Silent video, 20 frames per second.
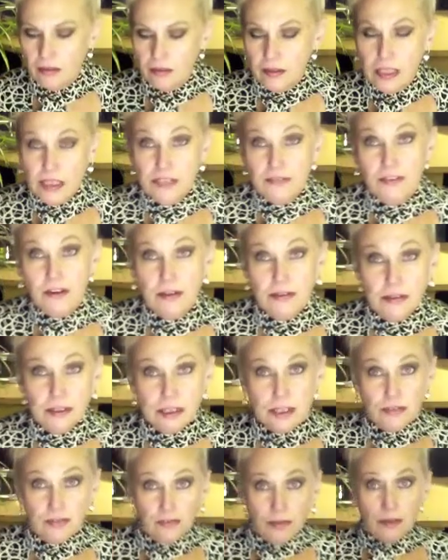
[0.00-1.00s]
This
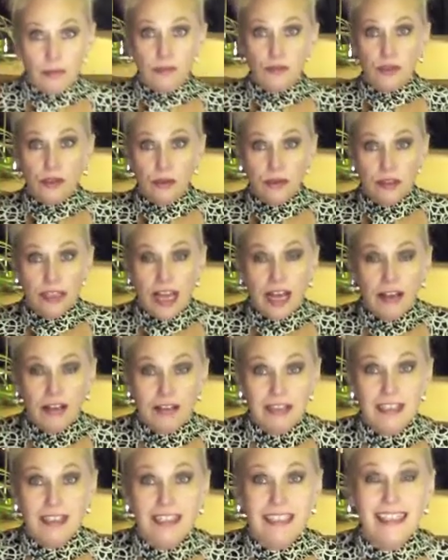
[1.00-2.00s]
fragrance is from
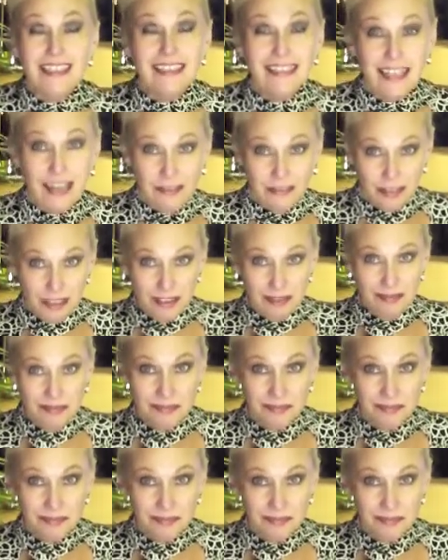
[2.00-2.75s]
2011,